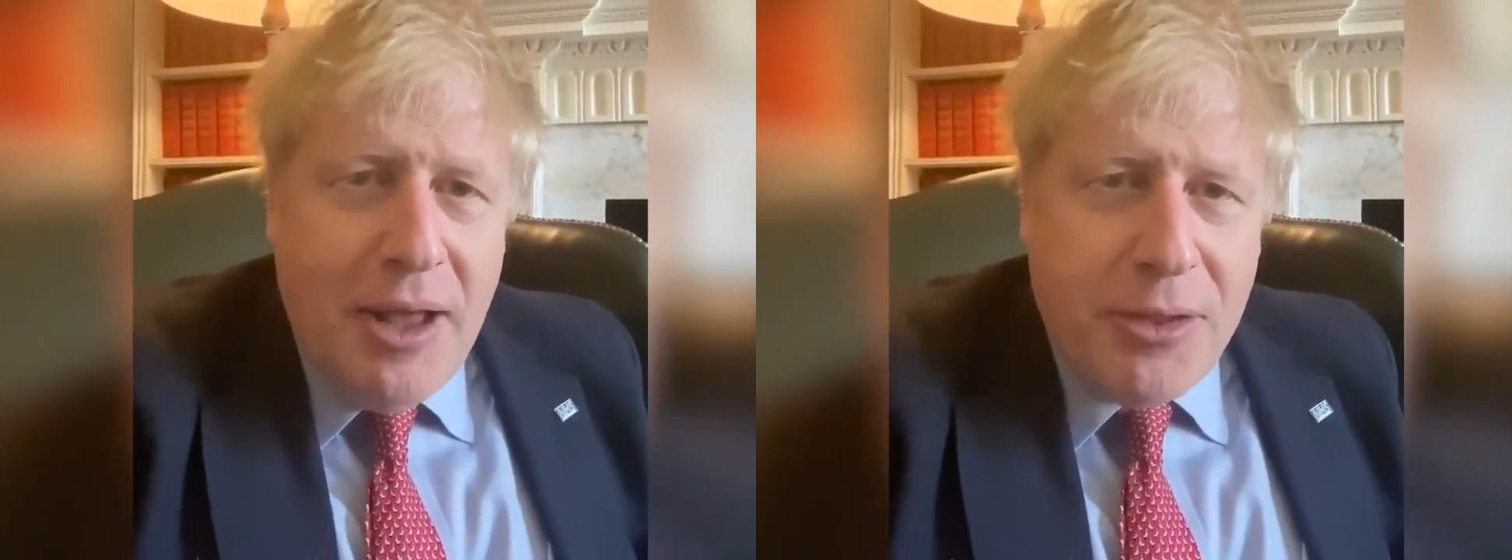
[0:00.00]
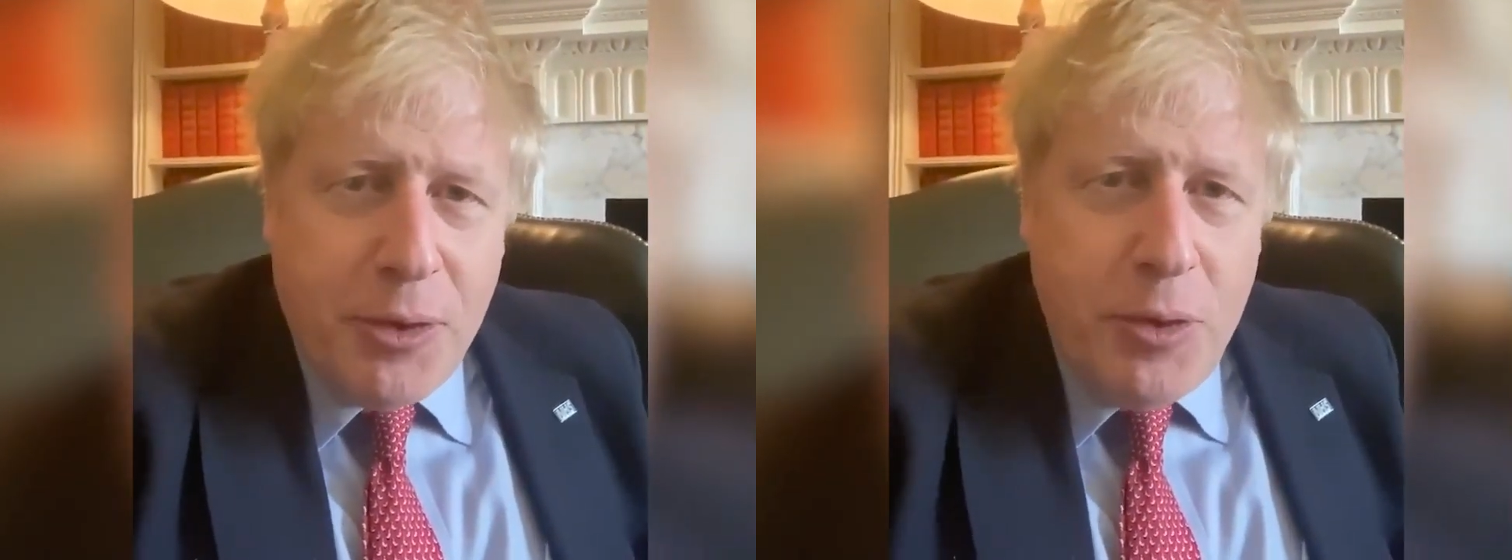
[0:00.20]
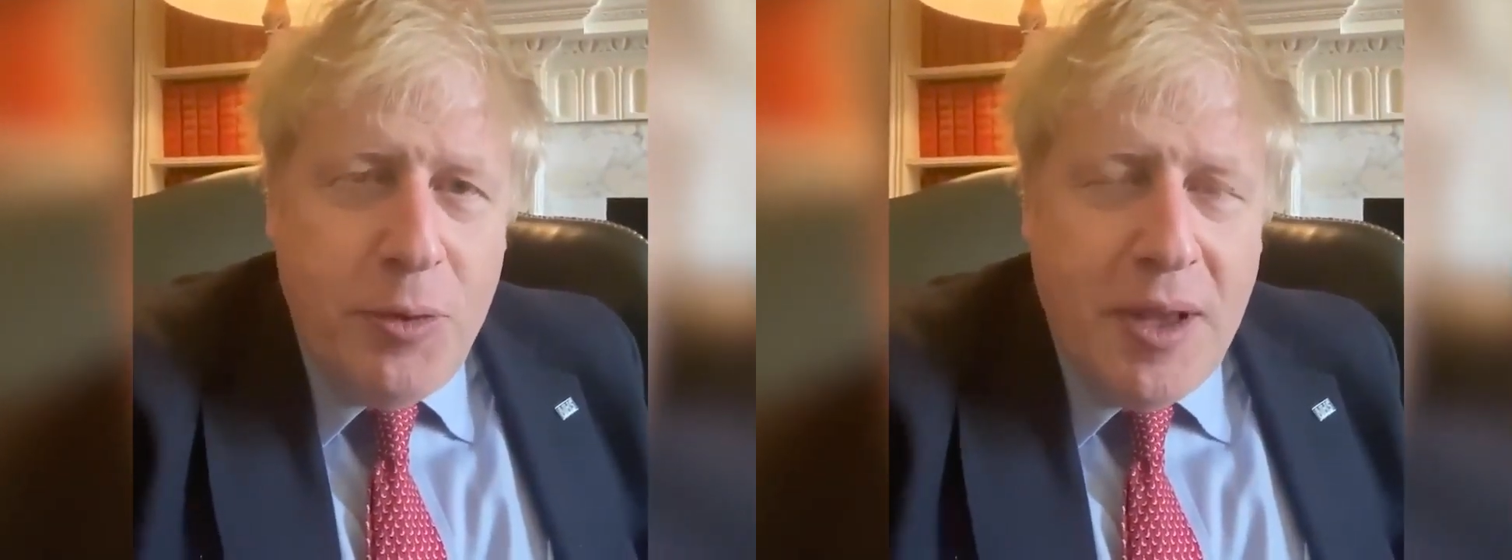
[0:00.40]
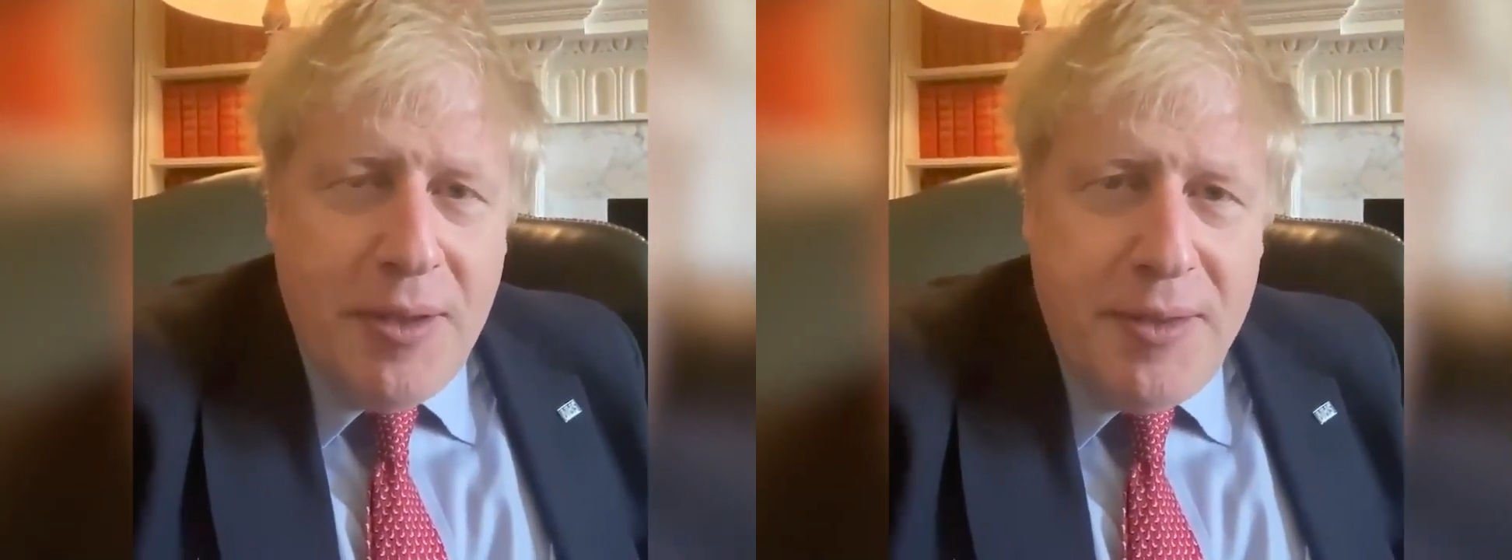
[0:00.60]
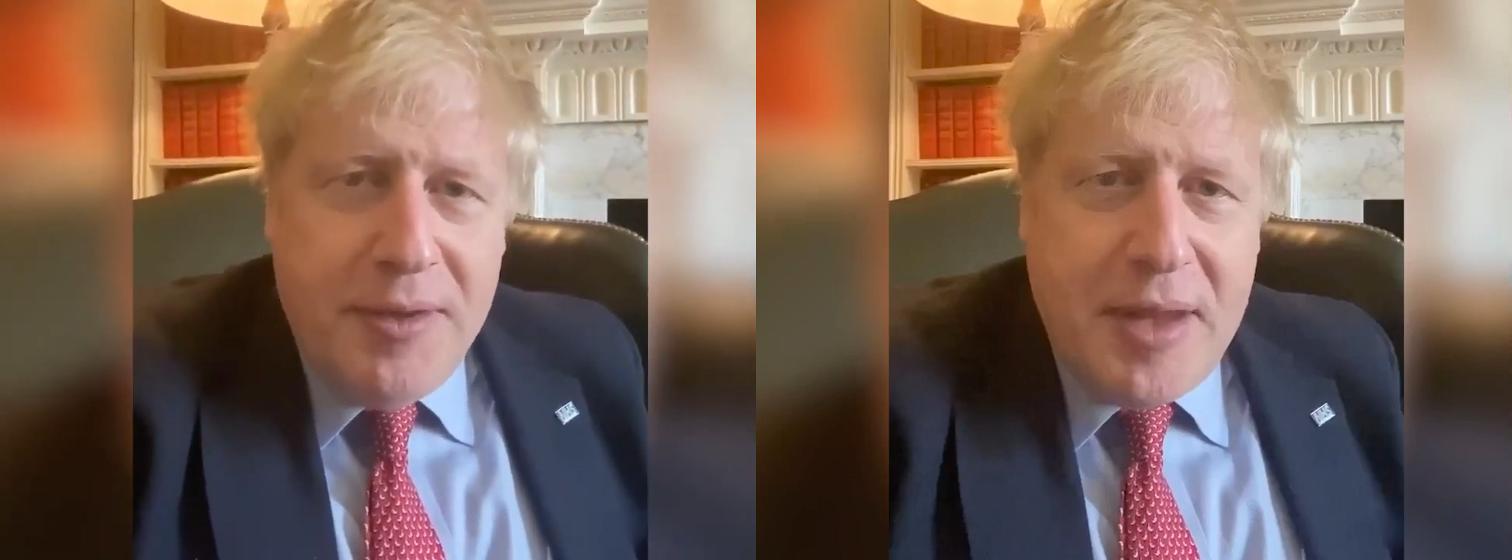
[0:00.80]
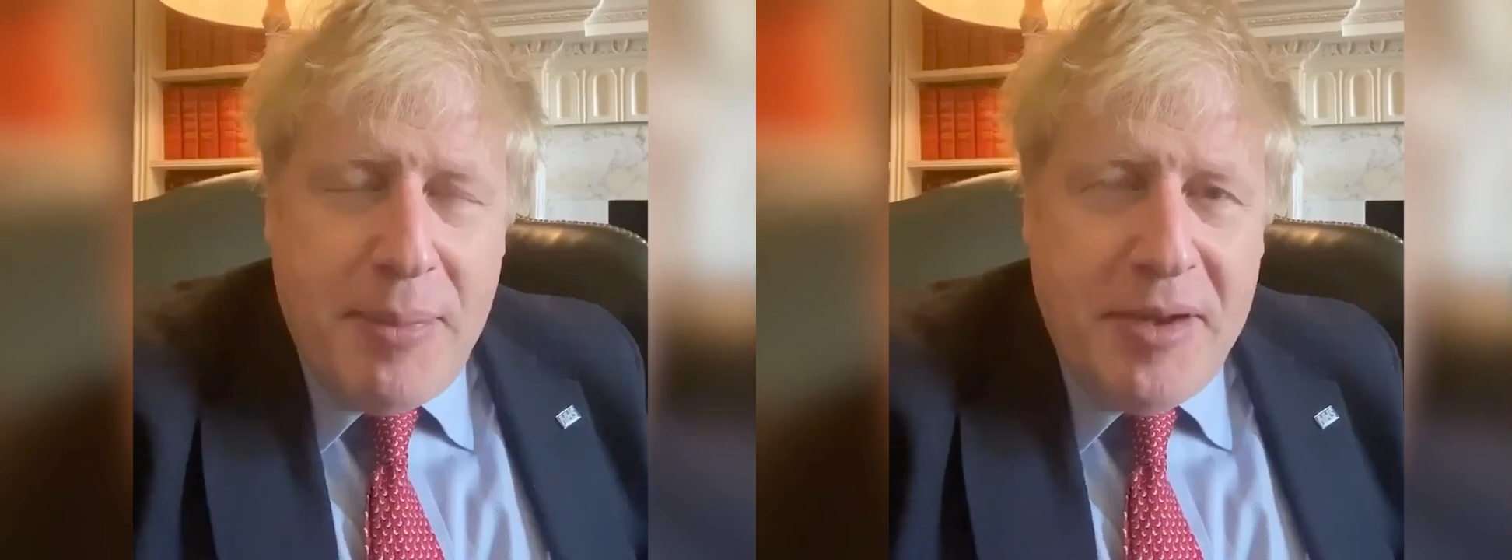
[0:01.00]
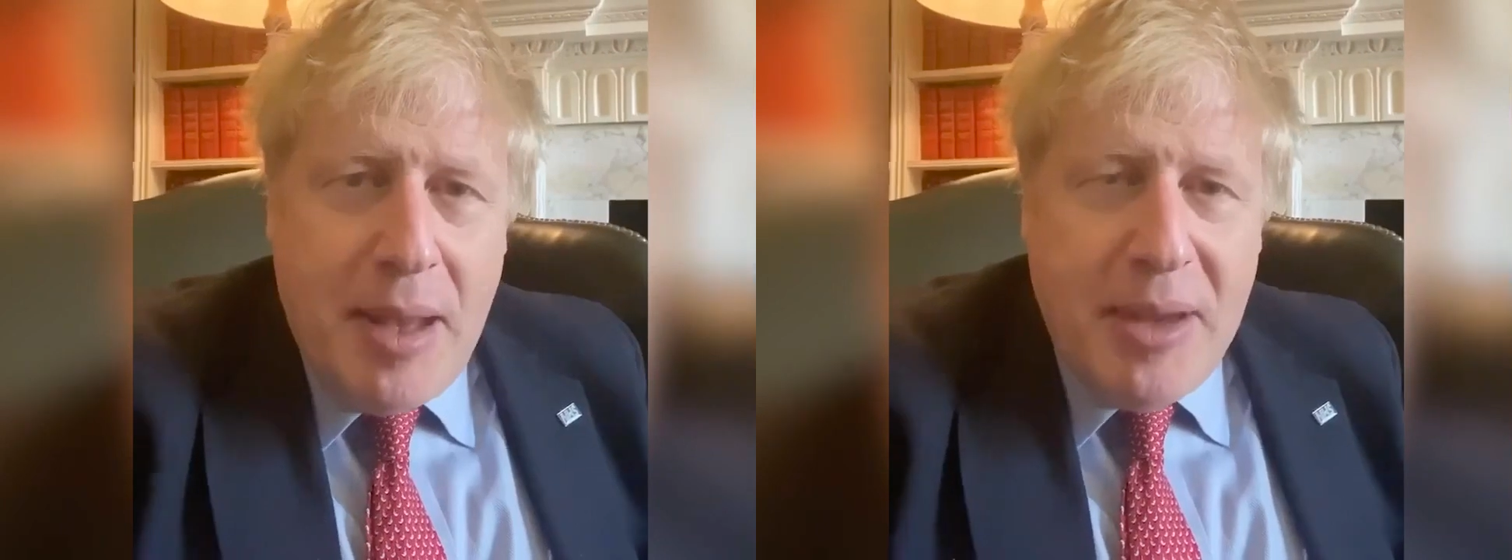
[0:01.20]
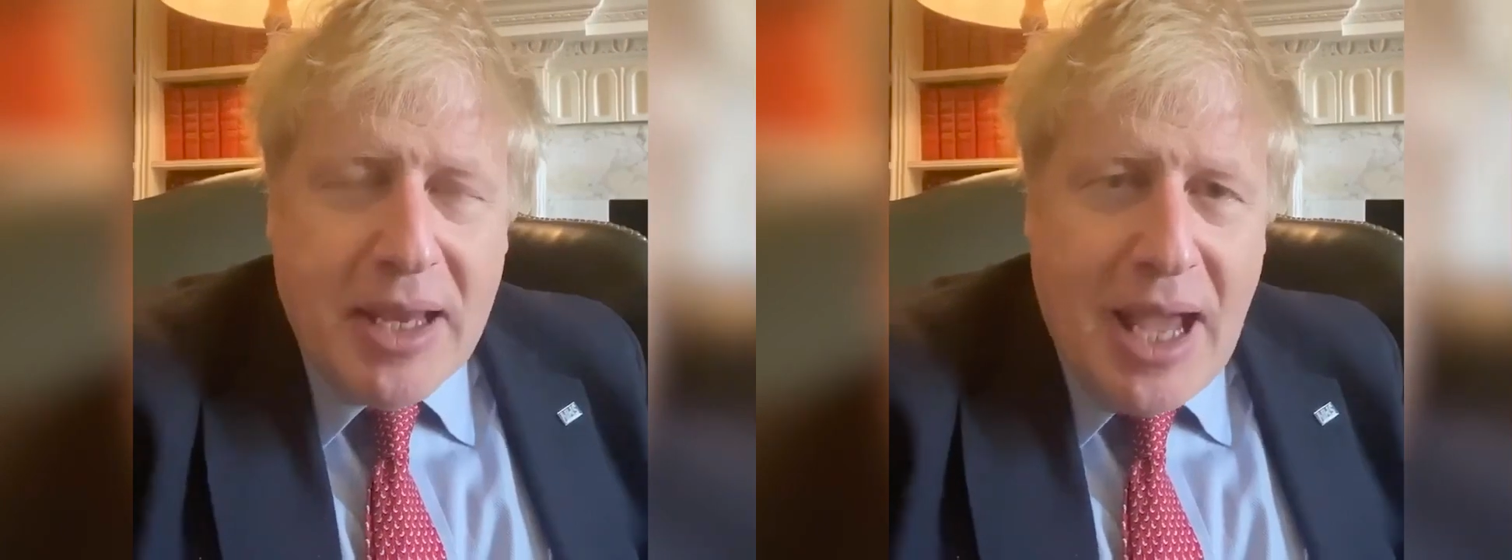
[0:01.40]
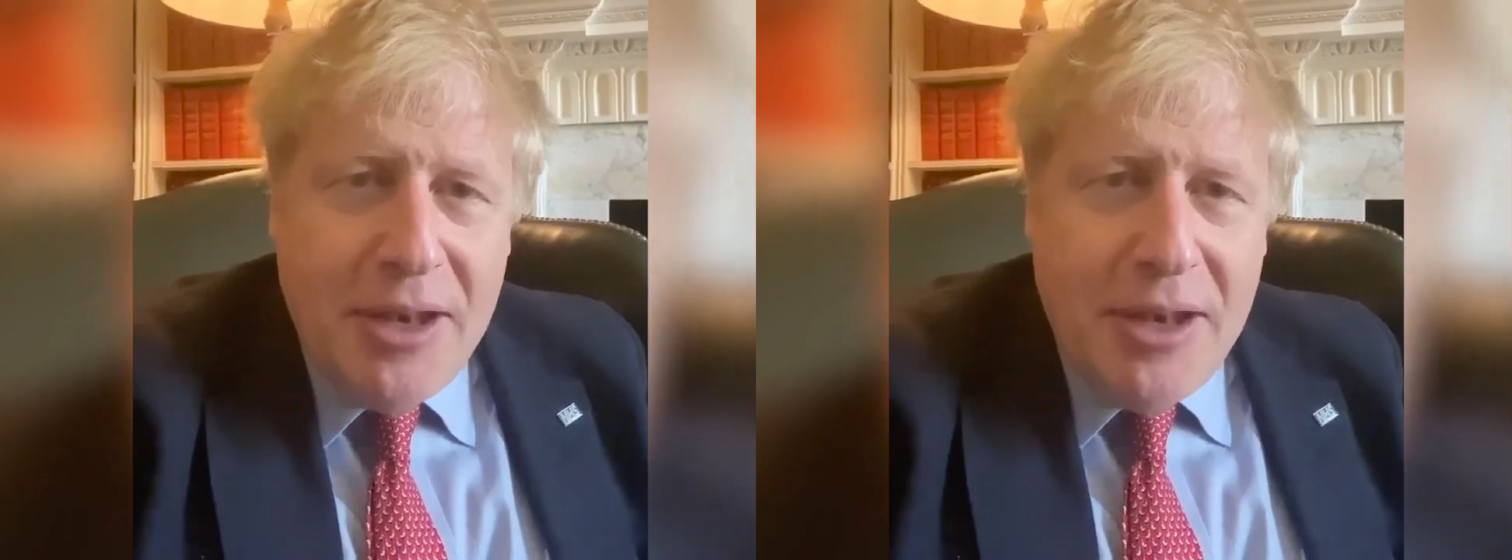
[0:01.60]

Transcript: through this epidemic.